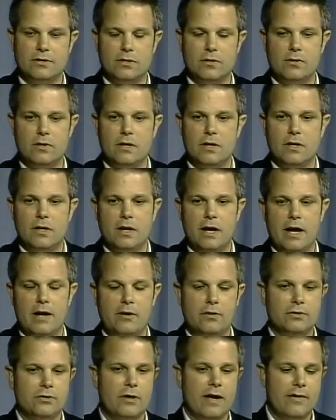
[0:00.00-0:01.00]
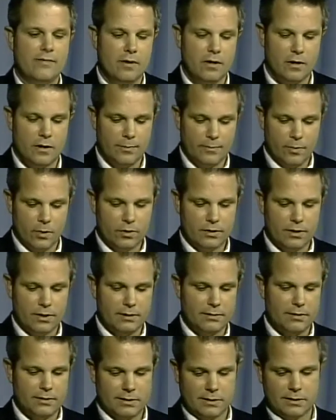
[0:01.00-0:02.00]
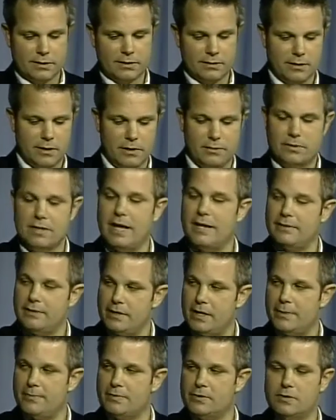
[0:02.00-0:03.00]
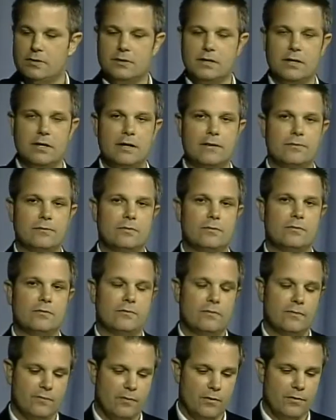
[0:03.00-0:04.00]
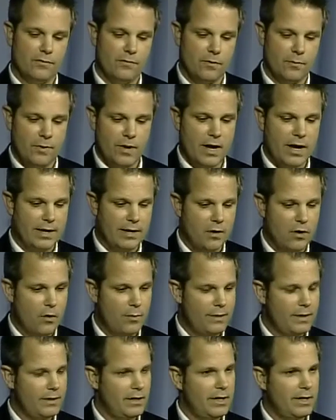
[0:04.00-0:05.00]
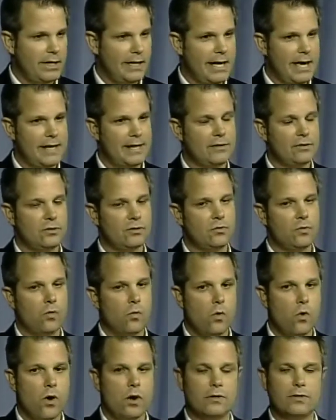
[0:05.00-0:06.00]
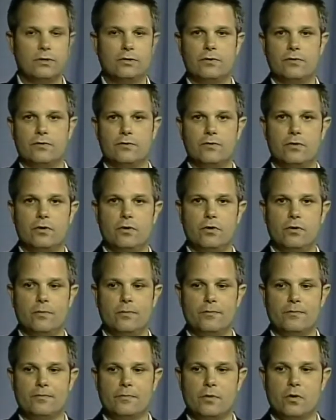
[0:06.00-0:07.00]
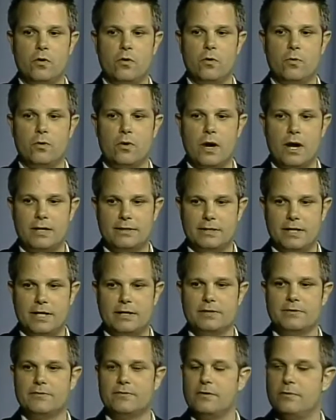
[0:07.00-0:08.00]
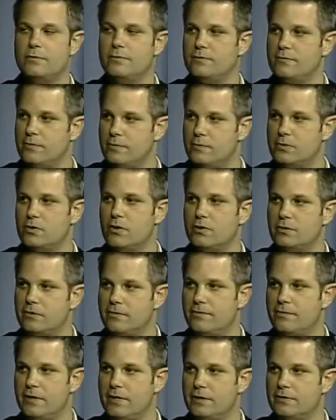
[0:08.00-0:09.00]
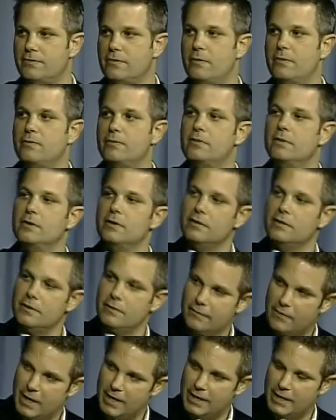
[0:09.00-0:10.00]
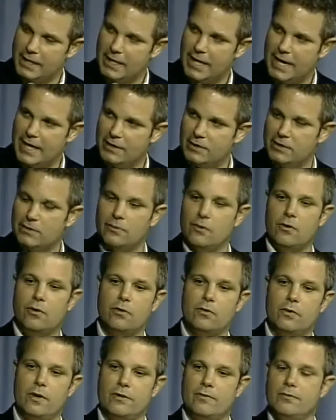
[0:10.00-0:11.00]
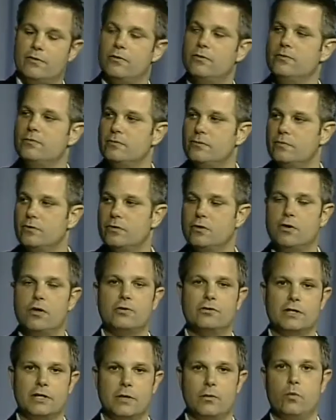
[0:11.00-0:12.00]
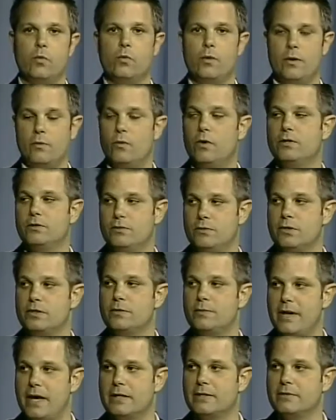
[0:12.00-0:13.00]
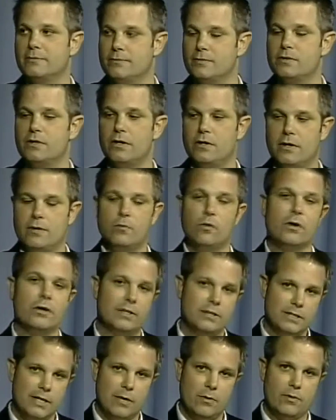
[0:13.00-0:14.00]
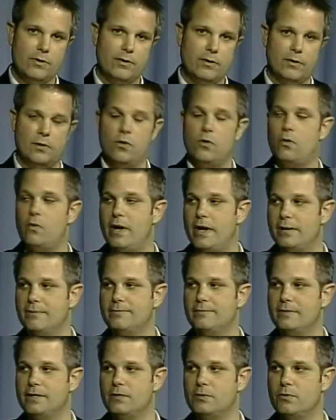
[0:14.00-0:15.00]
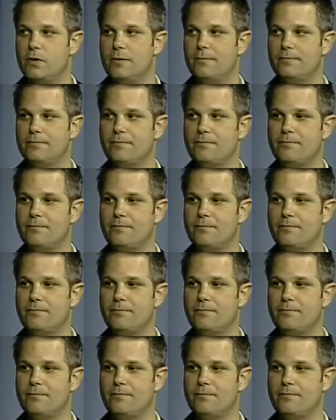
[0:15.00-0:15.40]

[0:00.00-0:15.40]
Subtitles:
So I also have a booklet. It's 10 tips for buying a home, and again, it just walks you through the whole process from start to finish, from finding an agent all the way through closing, and what to expect. So, and we're going to stay with you the whole way as well.